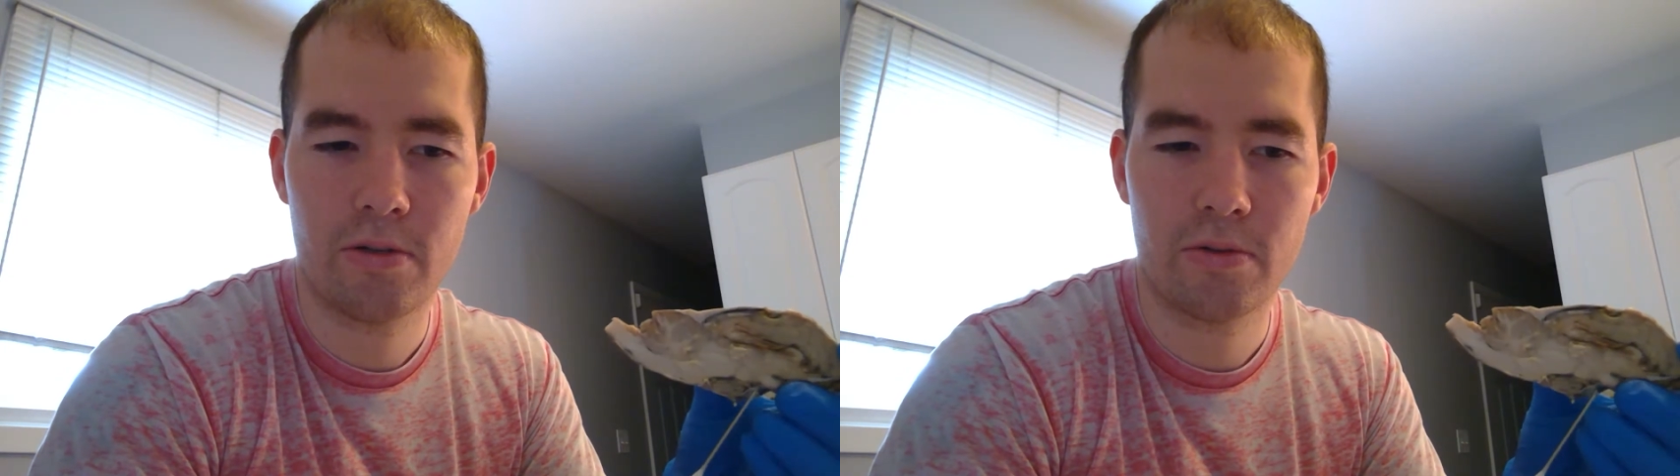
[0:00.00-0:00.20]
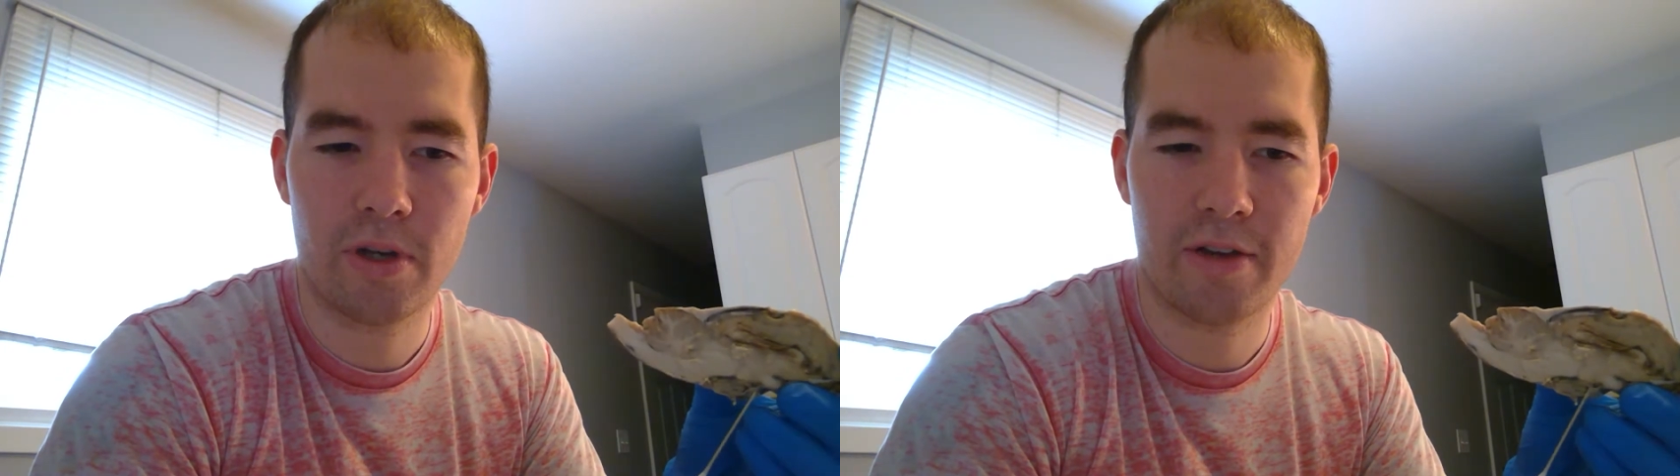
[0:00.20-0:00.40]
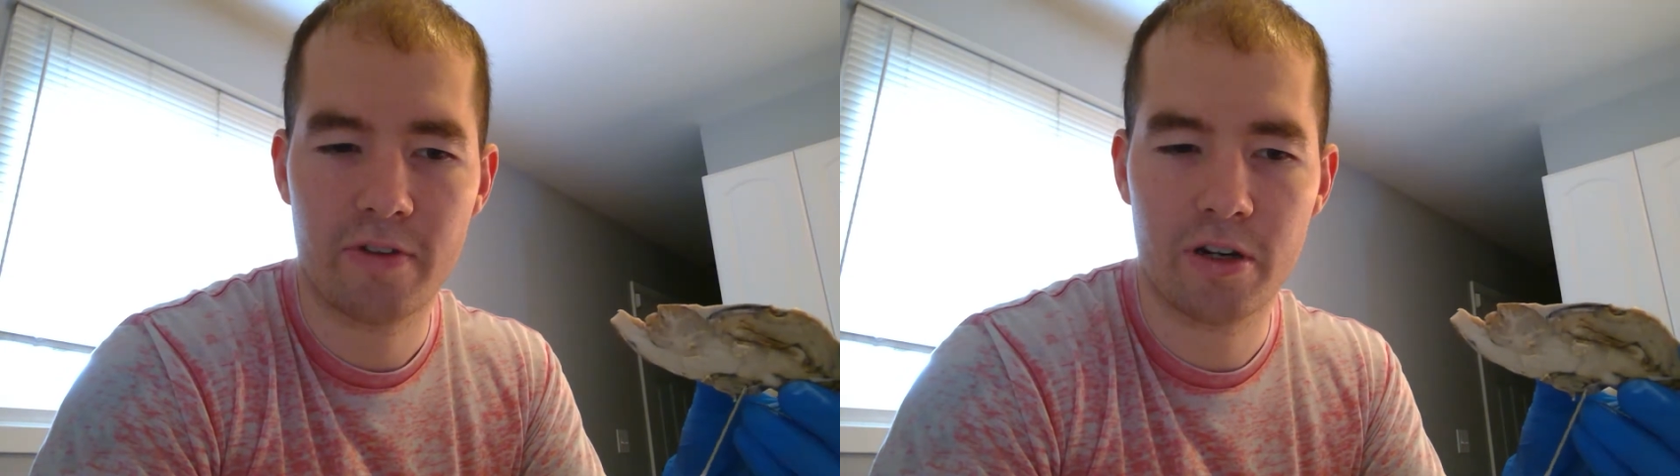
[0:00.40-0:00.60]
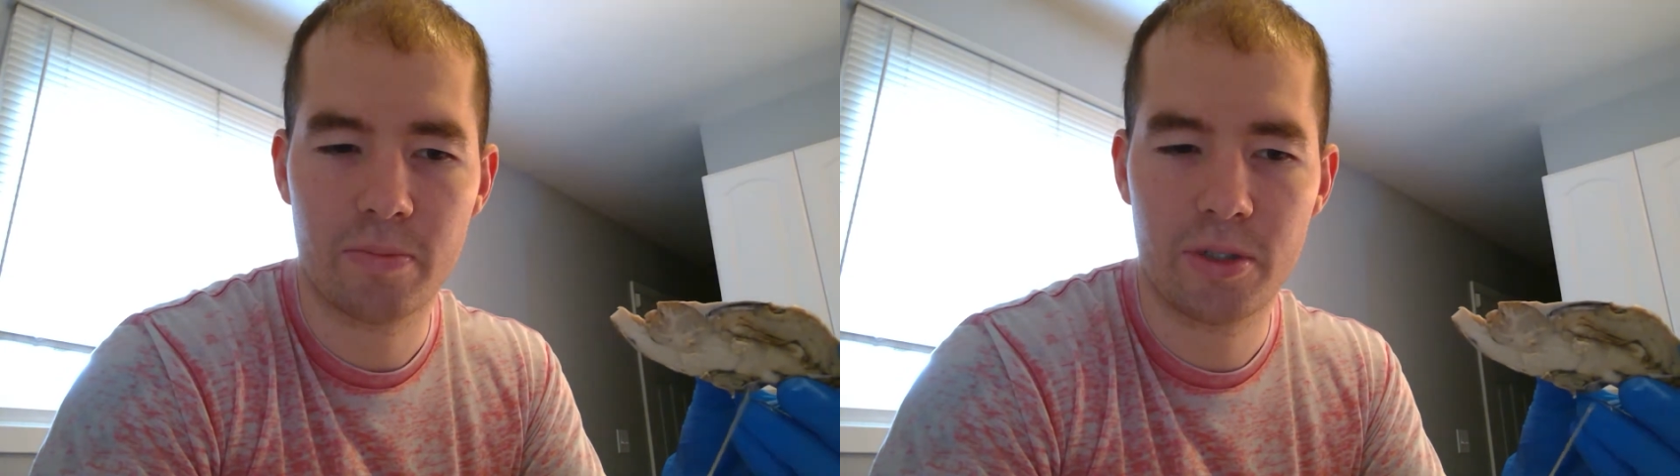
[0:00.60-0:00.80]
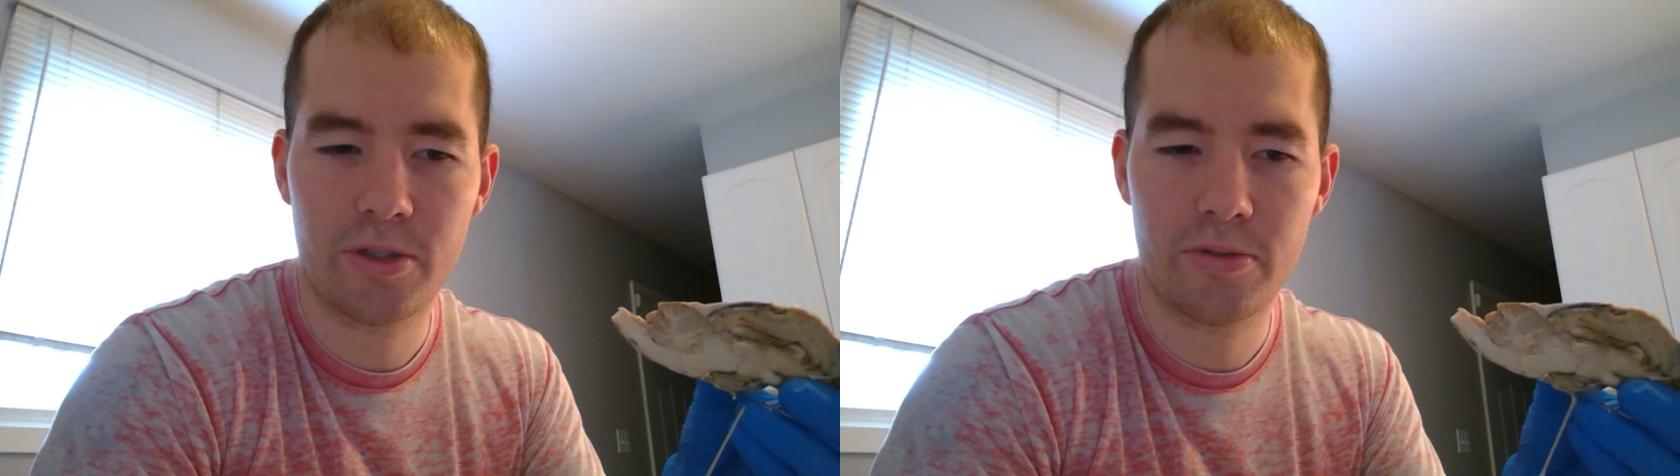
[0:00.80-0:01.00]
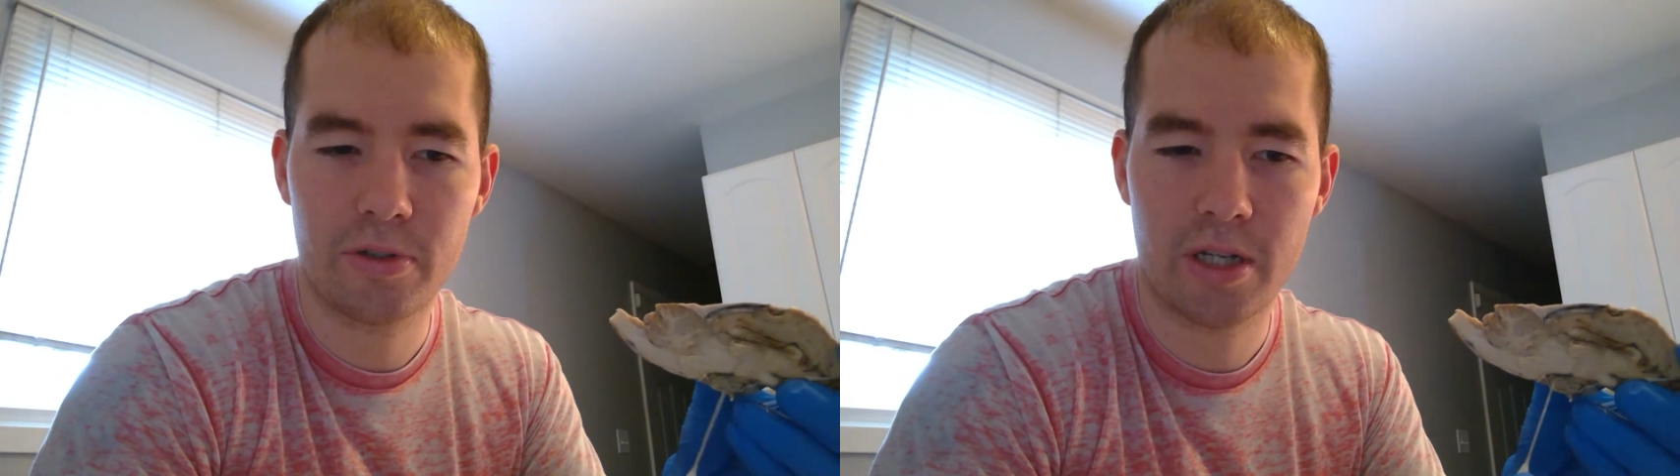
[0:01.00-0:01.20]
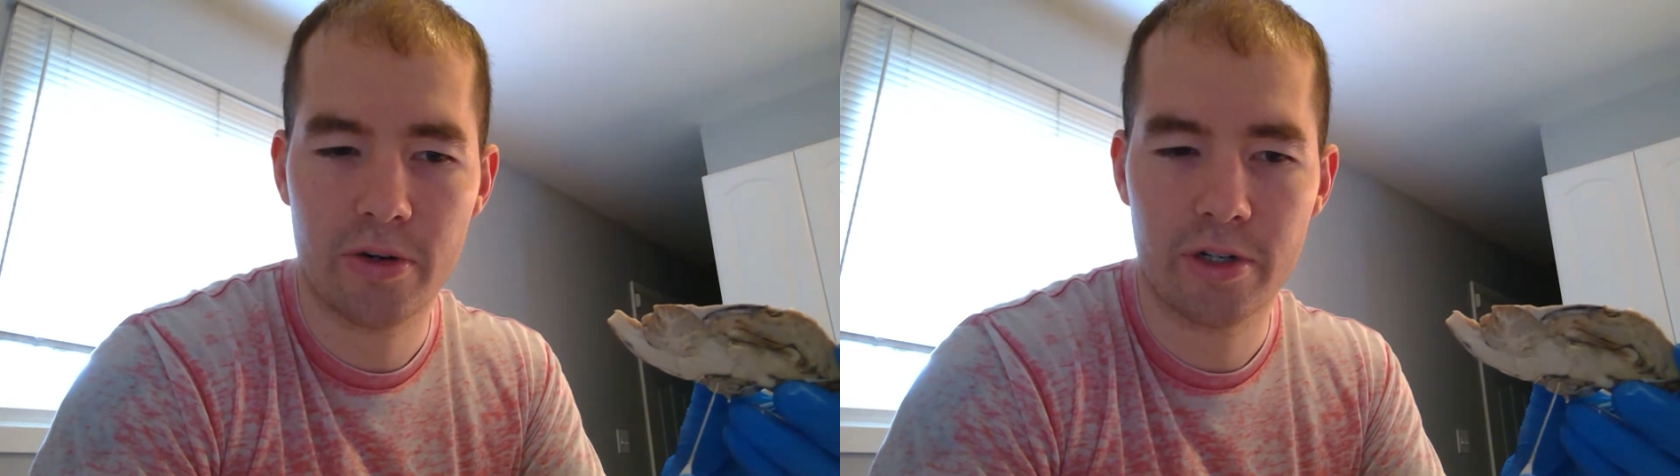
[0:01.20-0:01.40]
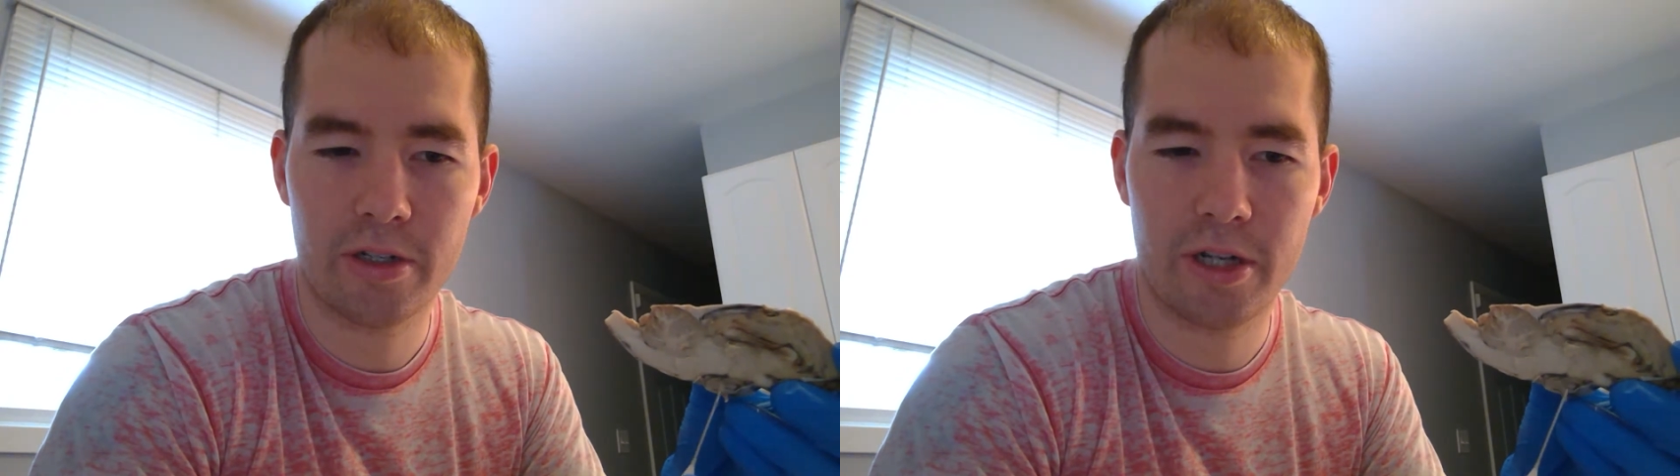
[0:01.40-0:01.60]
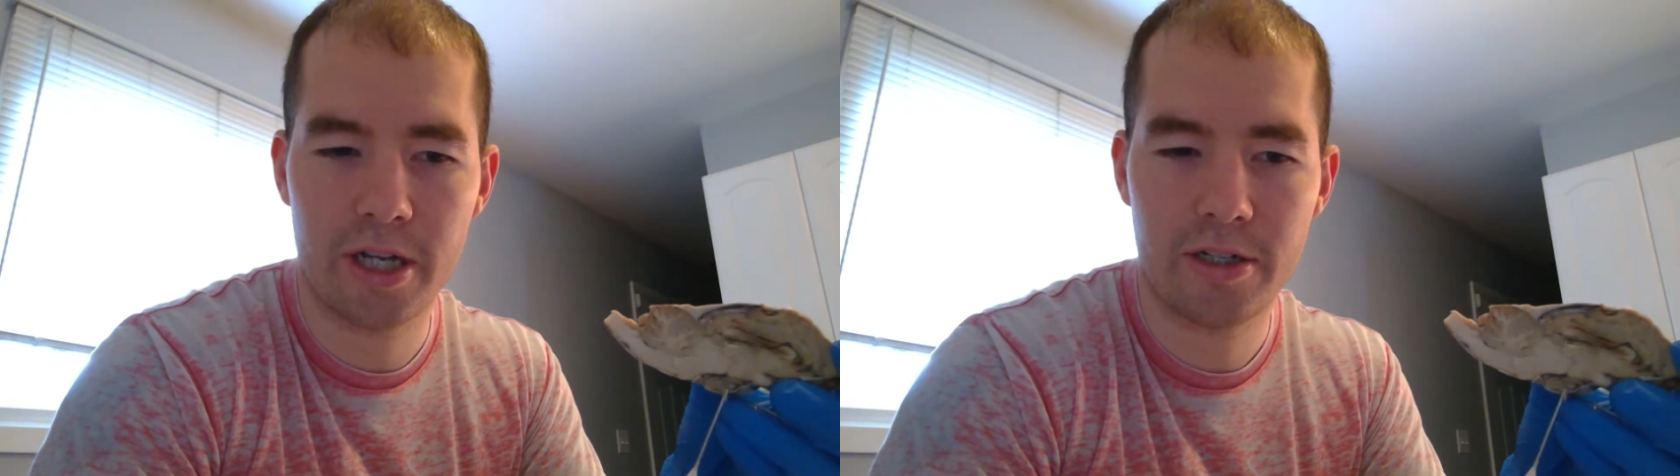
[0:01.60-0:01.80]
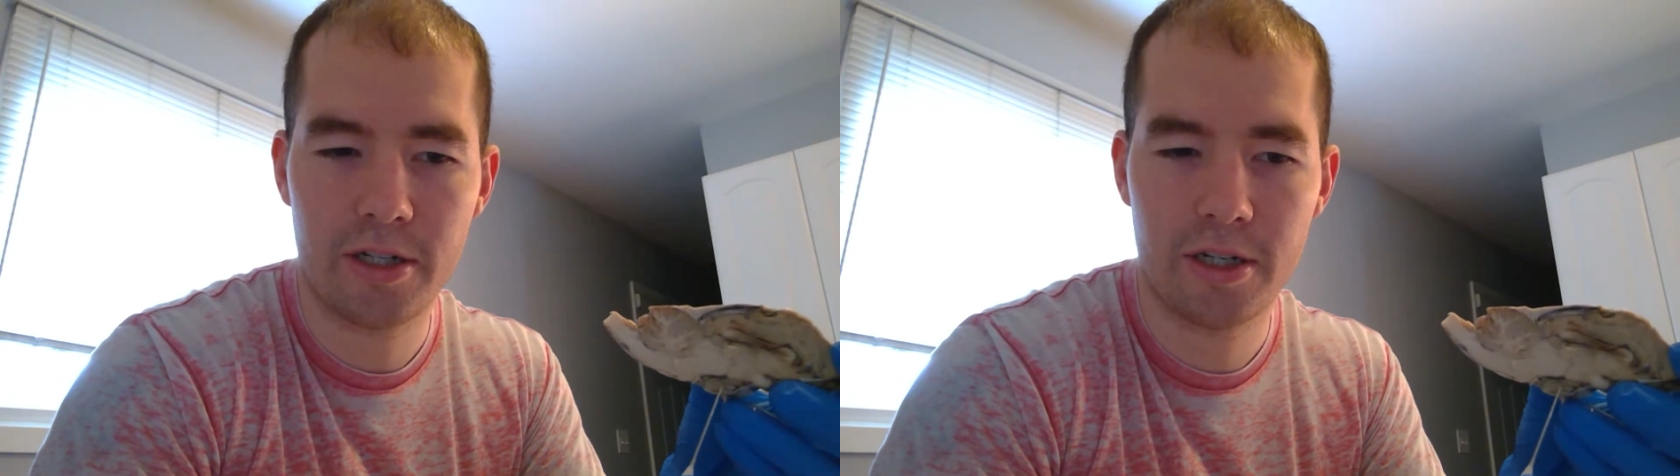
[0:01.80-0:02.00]
We have our pituitary
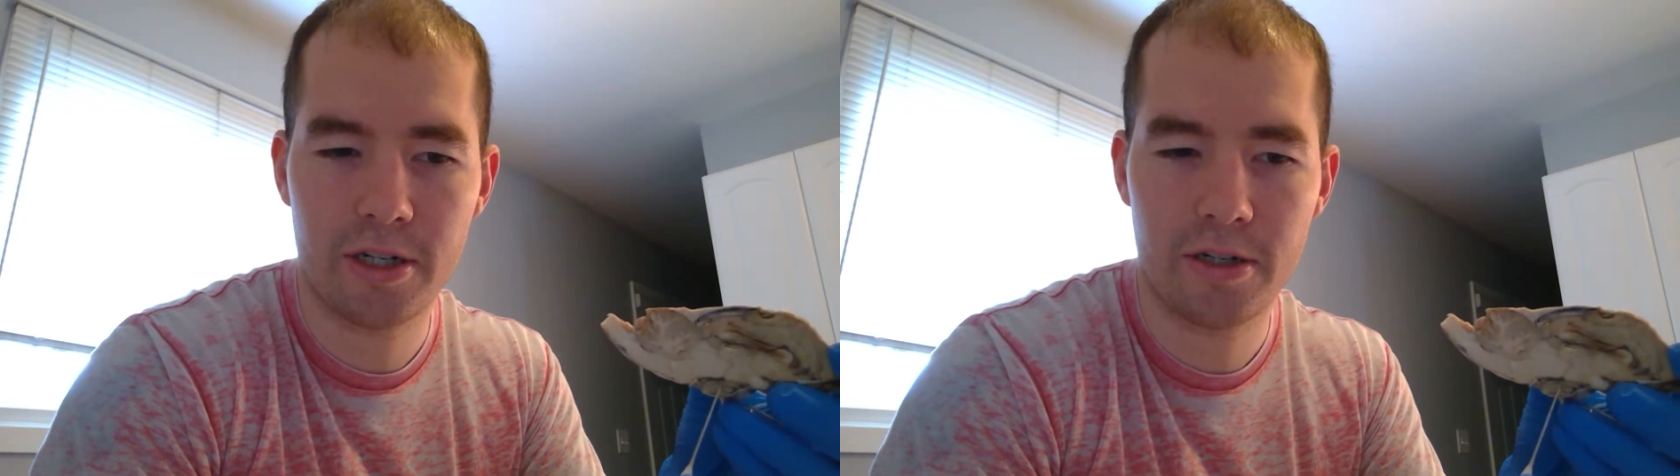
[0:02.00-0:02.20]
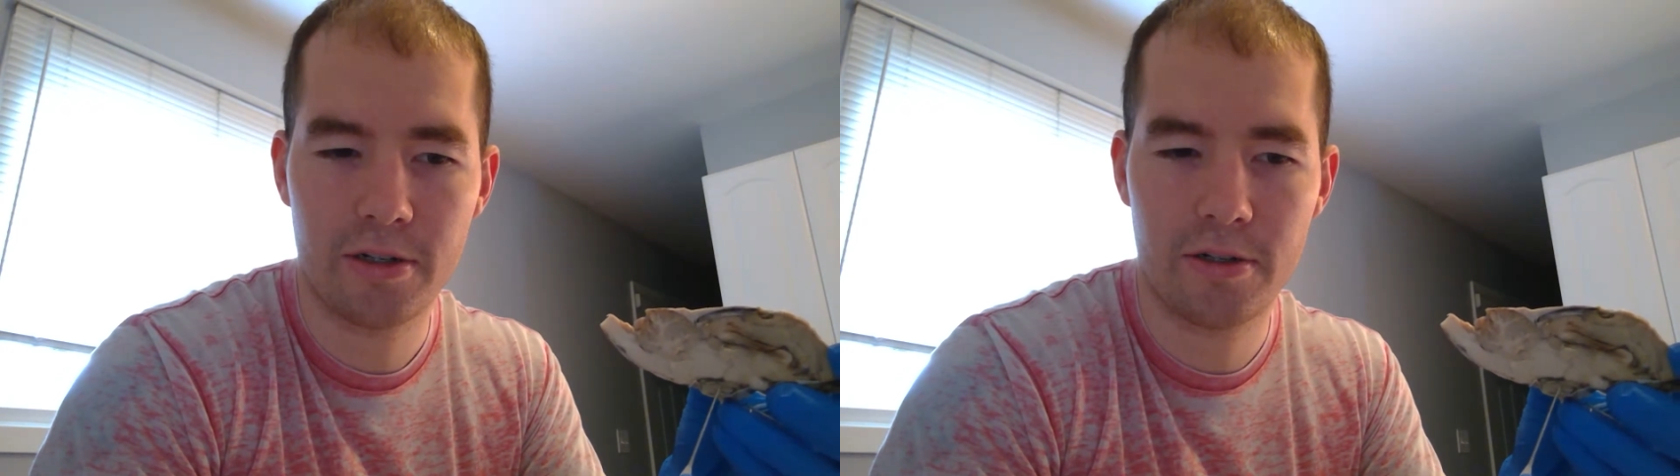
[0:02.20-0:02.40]
gland here.